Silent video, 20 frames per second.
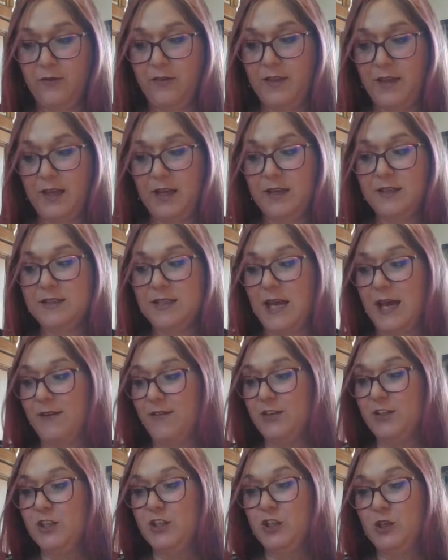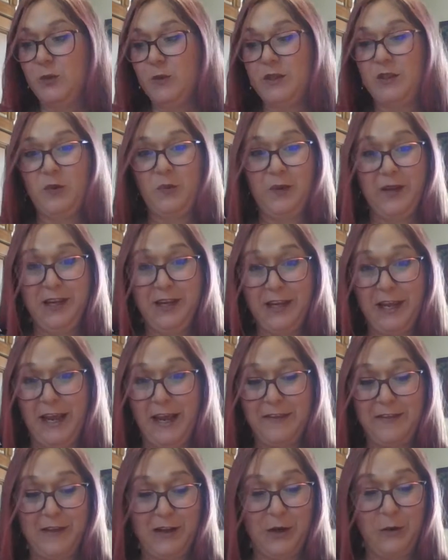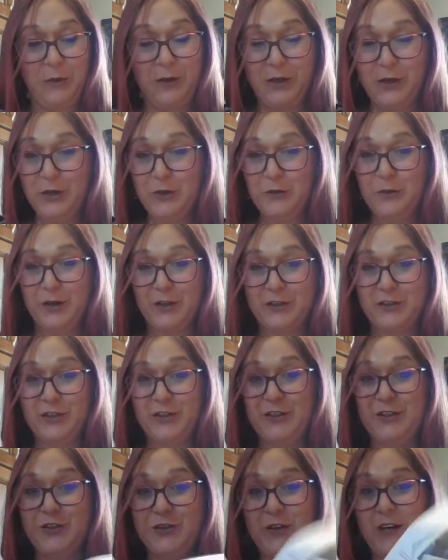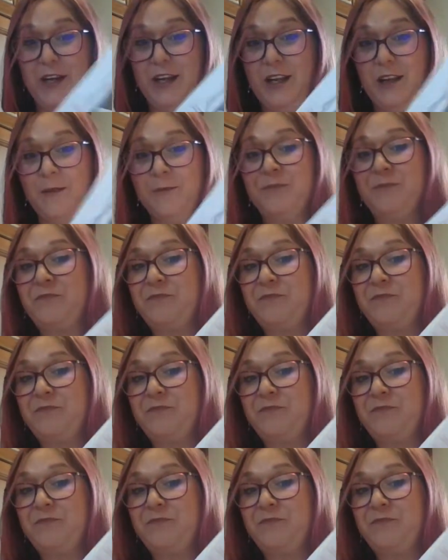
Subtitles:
things having to do with the week, and then I want you to watch this training